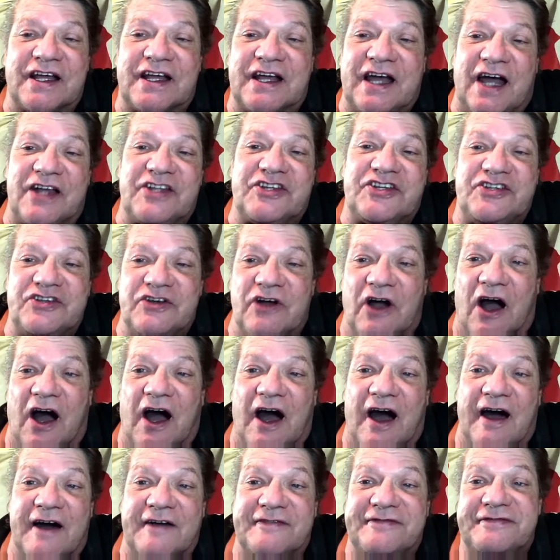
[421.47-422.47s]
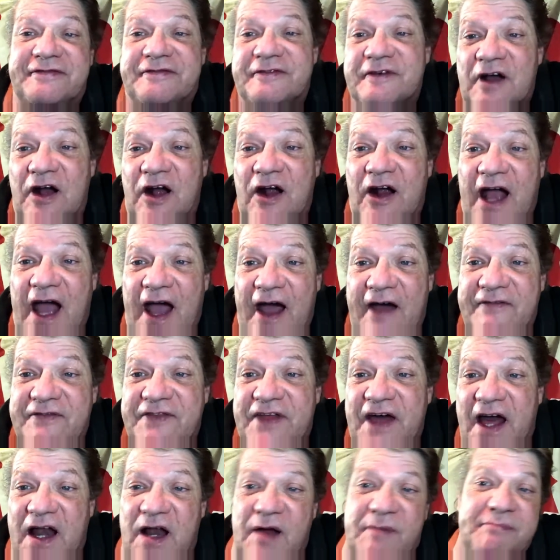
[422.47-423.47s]
cut you off or have
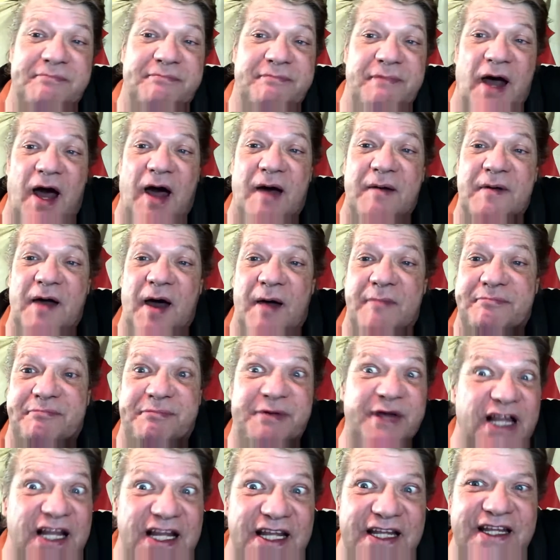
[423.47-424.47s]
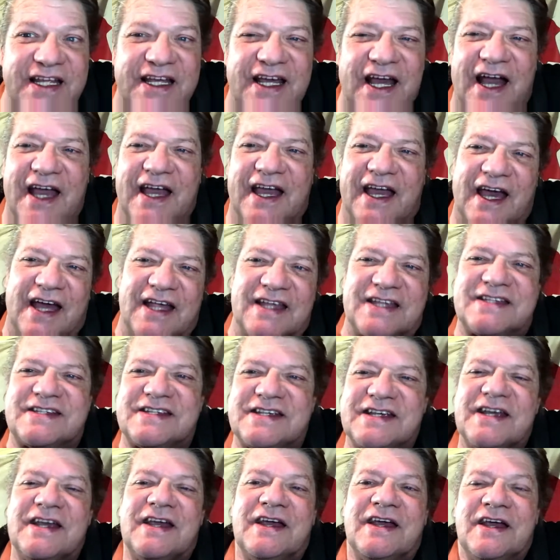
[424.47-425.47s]
that ability, I guess,
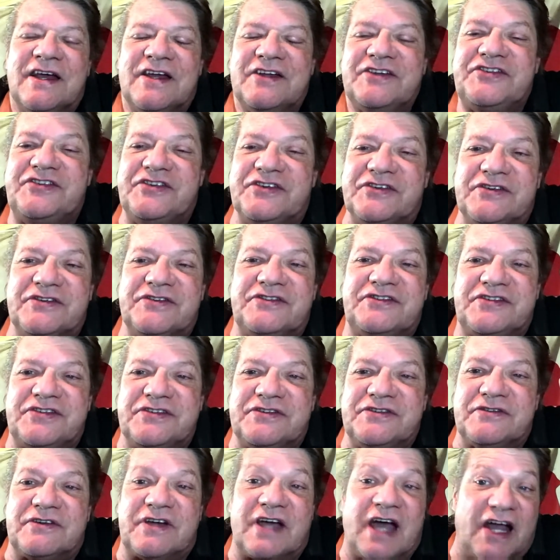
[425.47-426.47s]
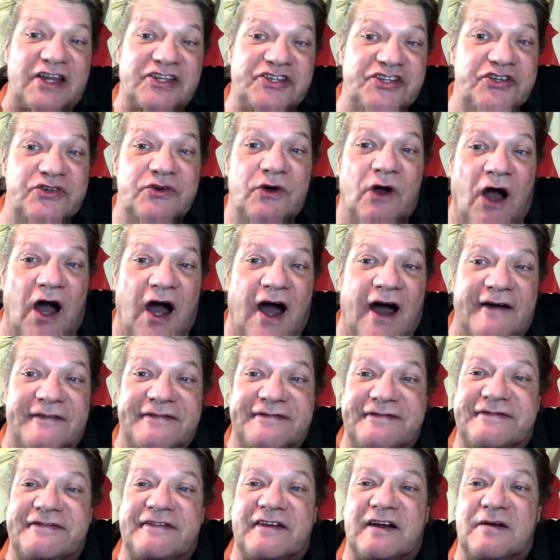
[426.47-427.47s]
to cut you off
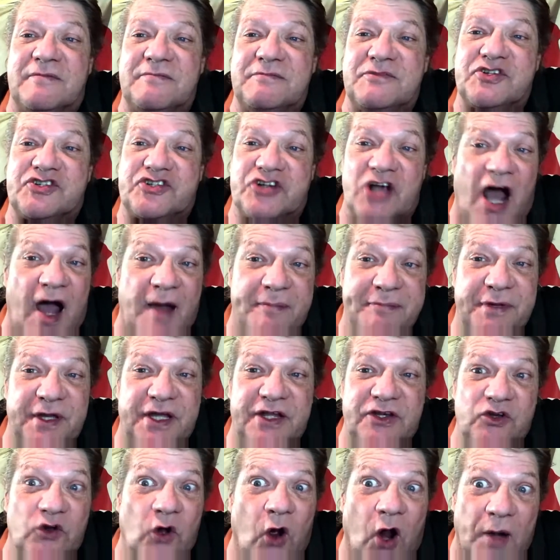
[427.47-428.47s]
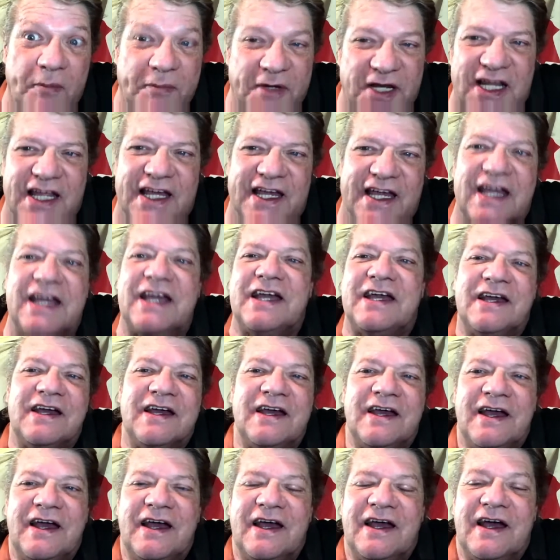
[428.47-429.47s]
from shopping normally
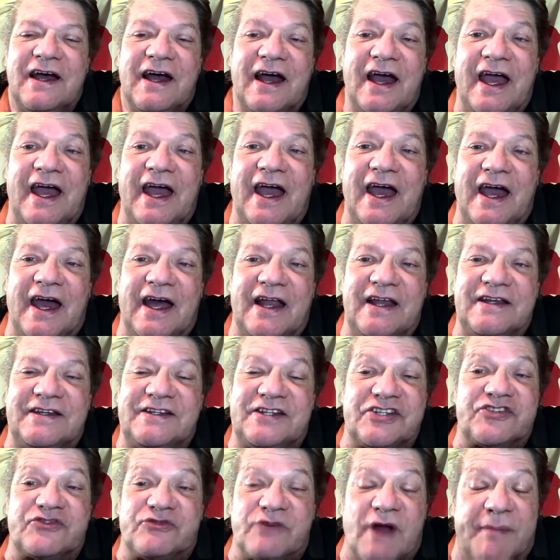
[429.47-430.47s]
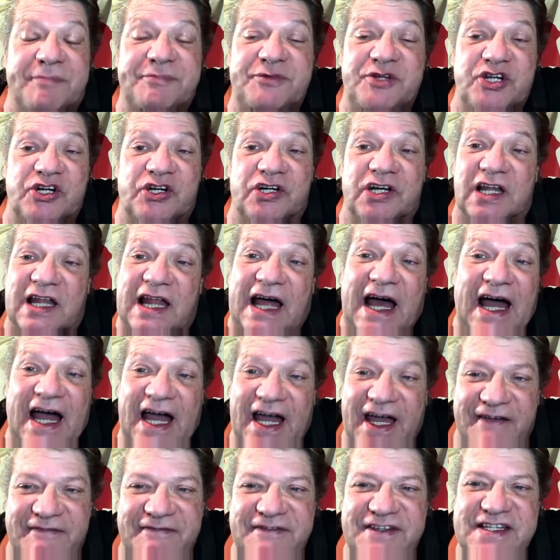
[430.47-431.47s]
and disrupt your
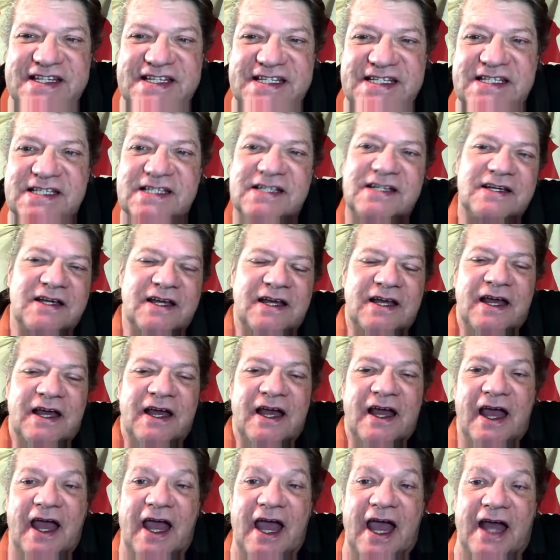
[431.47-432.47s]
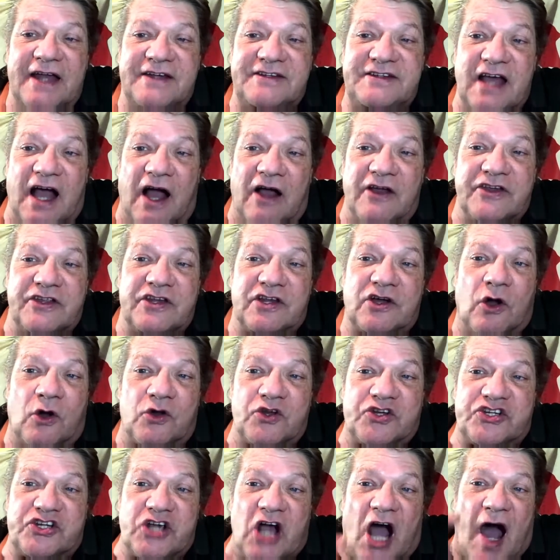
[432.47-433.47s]
lives and tell you to go
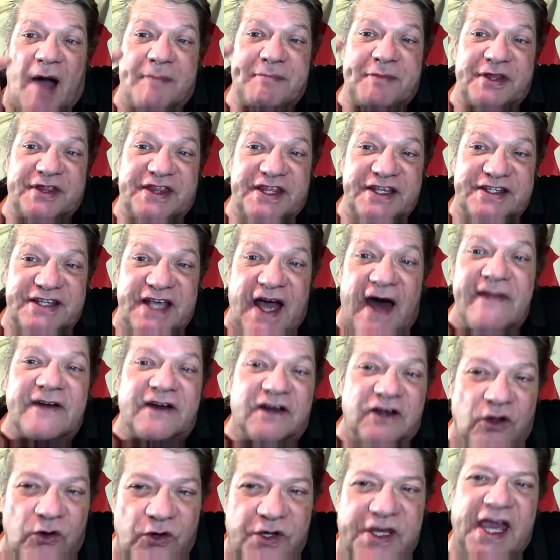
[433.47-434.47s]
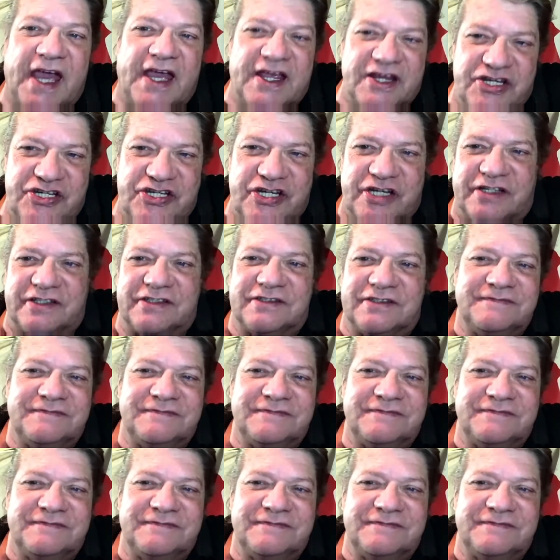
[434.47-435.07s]
shop at this other location